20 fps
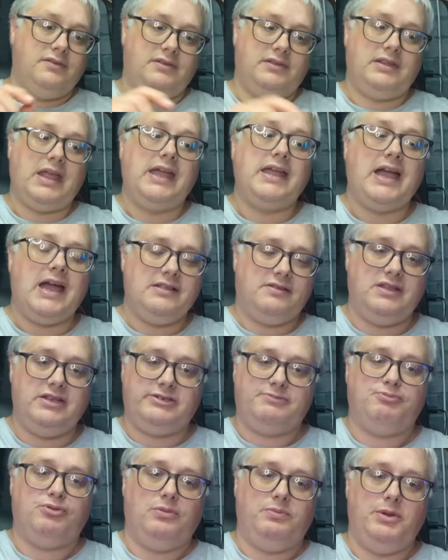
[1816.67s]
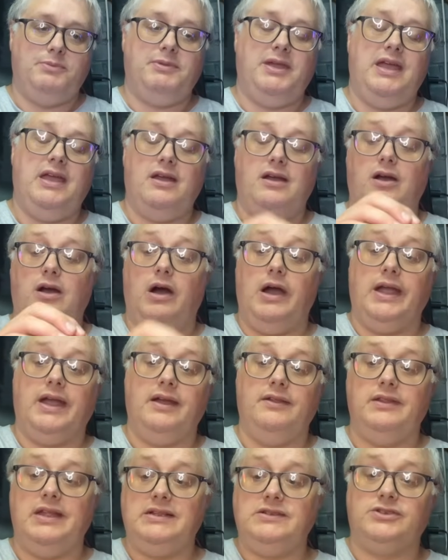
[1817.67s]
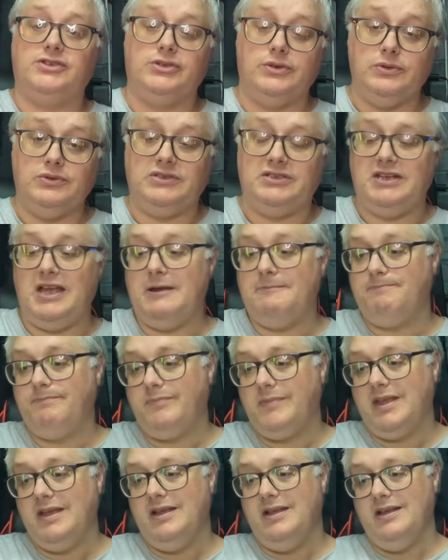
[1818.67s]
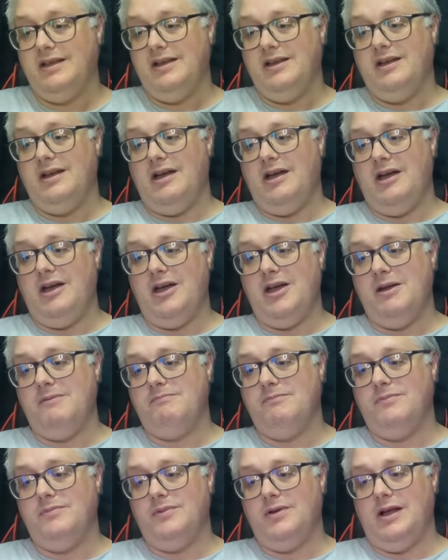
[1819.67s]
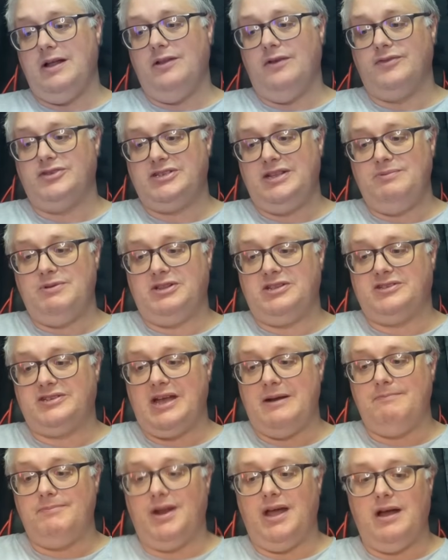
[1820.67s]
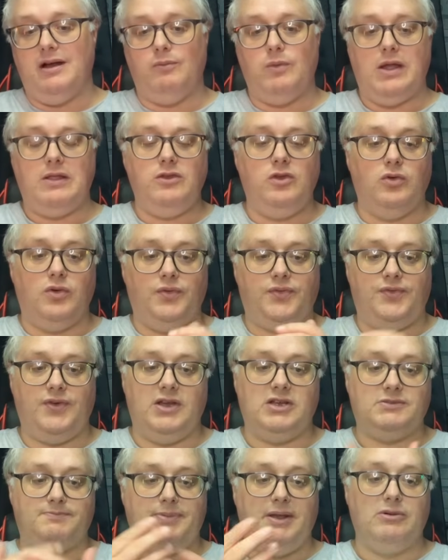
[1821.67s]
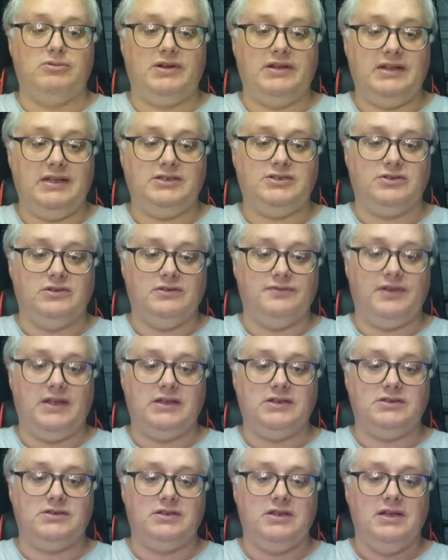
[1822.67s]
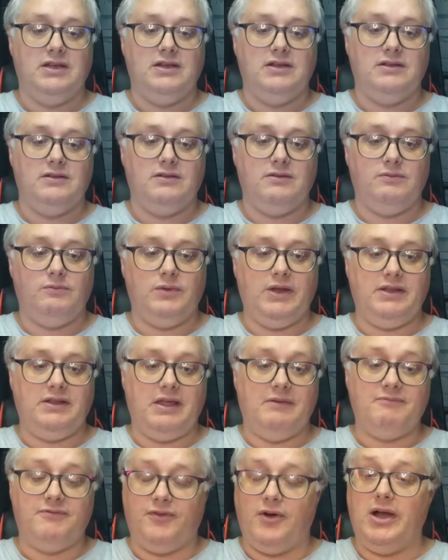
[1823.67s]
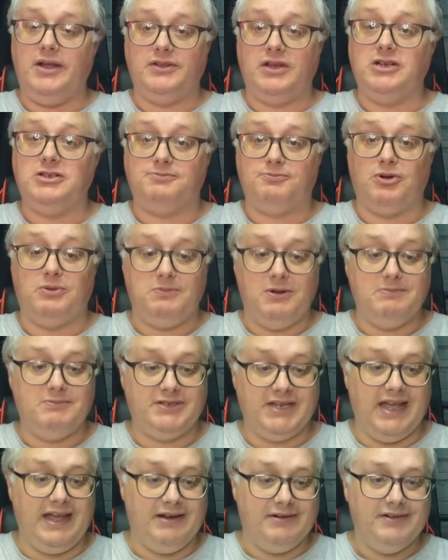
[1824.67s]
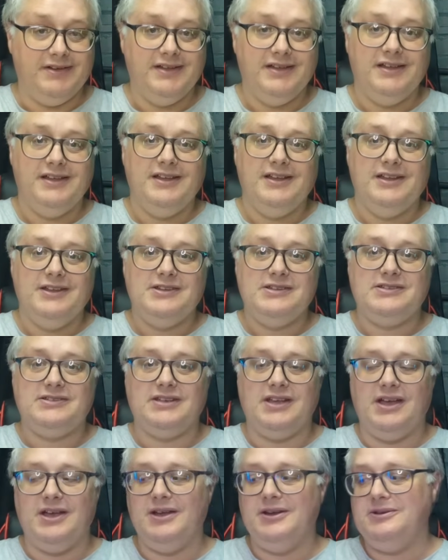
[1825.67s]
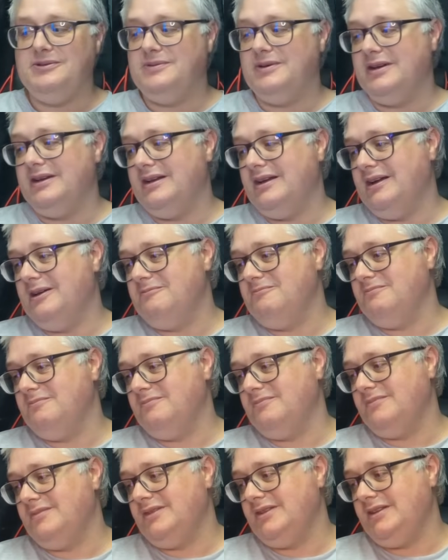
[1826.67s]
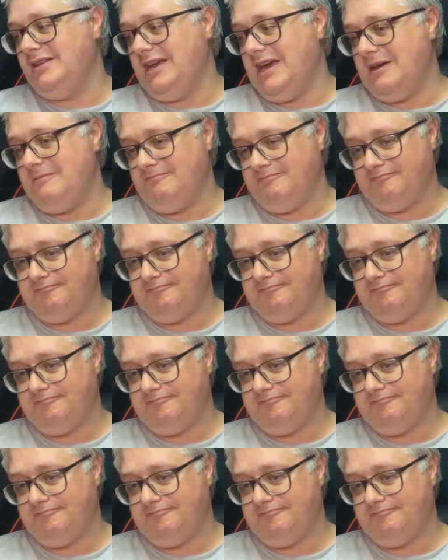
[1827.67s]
they had this problem here, I can then sort it. And obviously with the Tumbler, when you're first building these sort of things, we then find those problems out. So yeah,